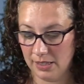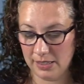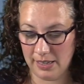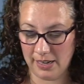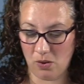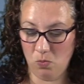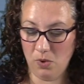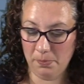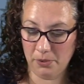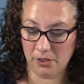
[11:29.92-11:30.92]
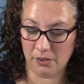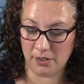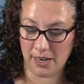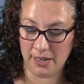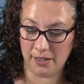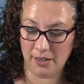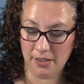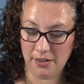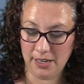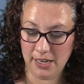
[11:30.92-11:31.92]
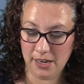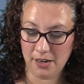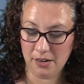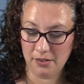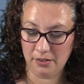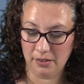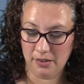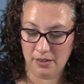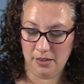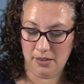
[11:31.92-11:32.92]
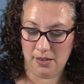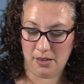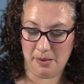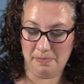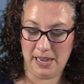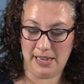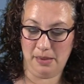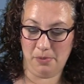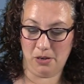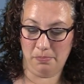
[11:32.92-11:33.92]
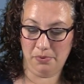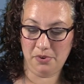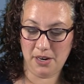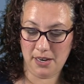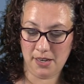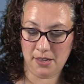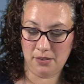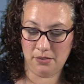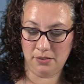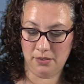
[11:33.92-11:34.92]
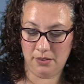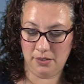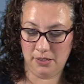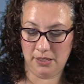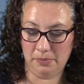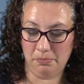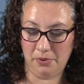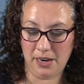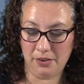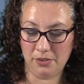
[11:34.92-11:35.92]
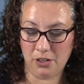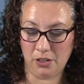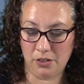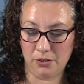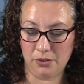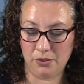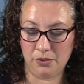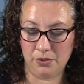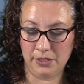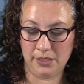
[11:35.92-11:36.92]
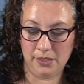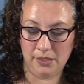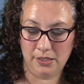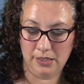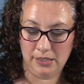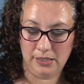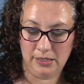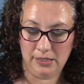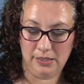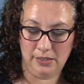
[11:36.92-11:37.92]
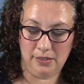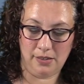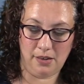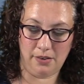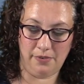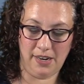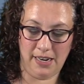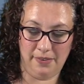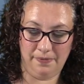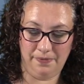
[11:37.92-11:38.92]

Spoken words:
See, I got one more little guy to color here. I'll make him all brown. Some brown clothes. All right.